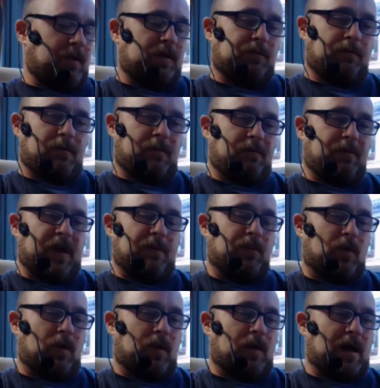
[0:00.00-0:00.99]
these
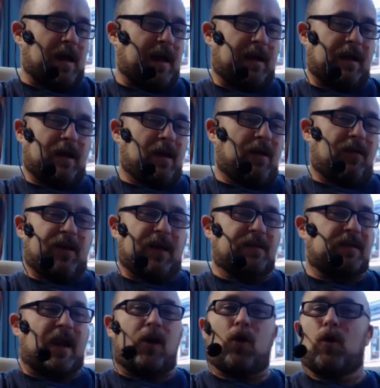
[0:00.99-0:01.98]
people like
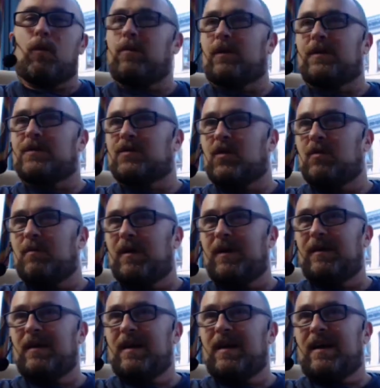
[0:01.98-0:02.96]
things like herbalism
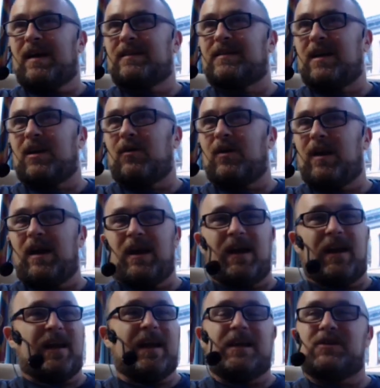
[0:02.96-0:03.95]
in Assyria
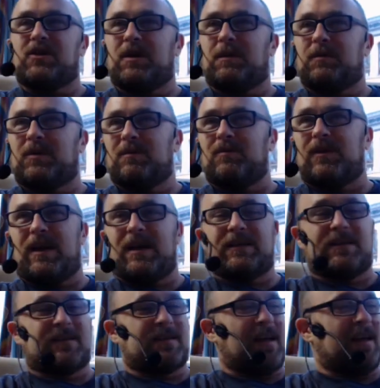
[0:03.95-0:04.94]
and Egypt and
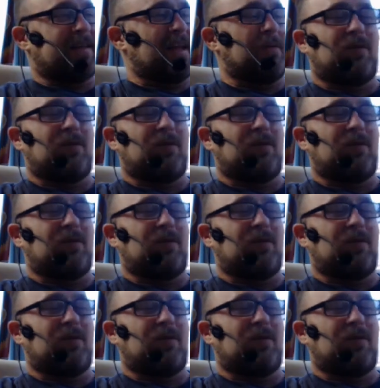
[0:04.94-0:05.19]
places like that.